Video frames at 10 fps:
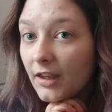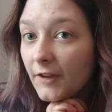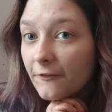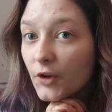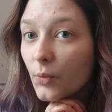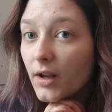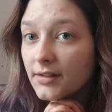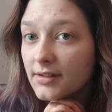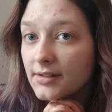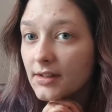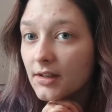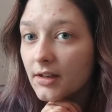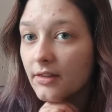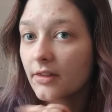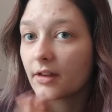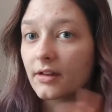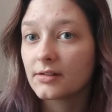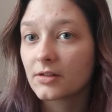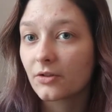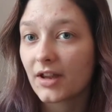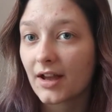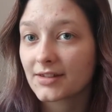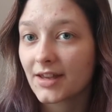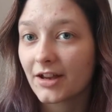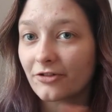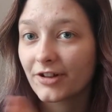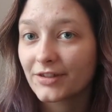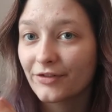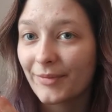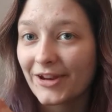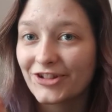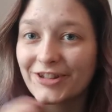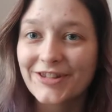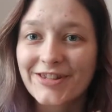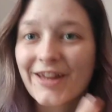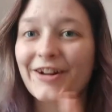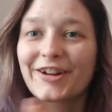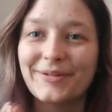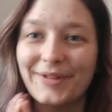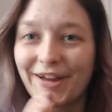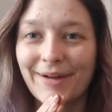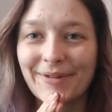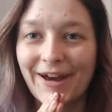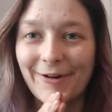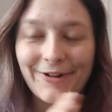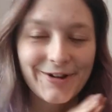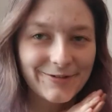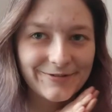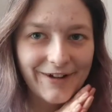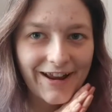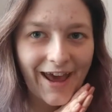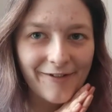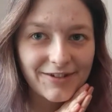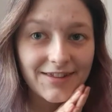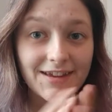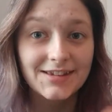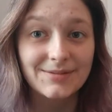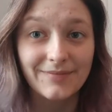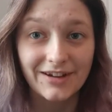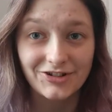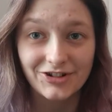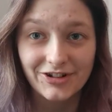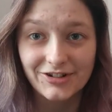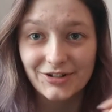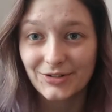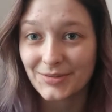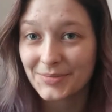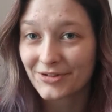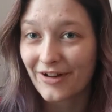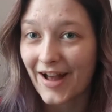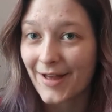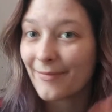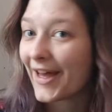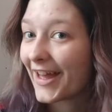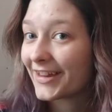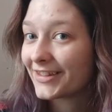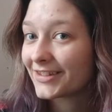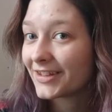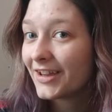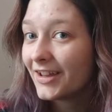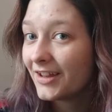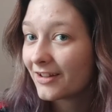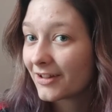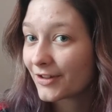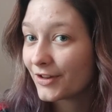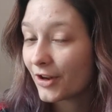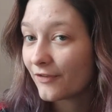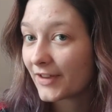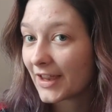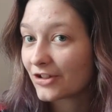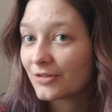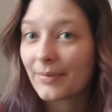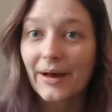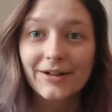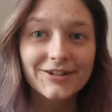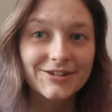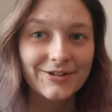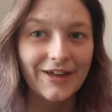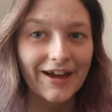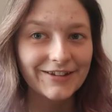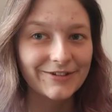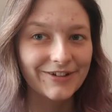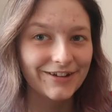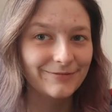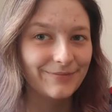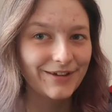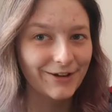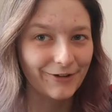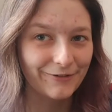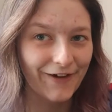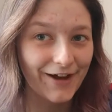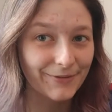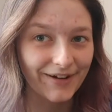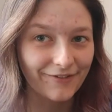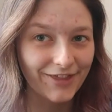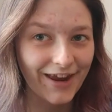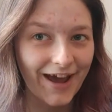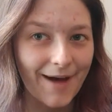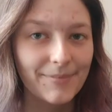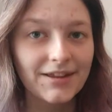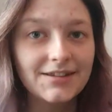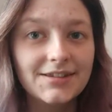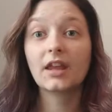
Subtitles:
If you want to see the zodiac sign transformations that are going to be coming out right after this, make sure to subscribe and click the notification bell so that you can be notified whenever that happens.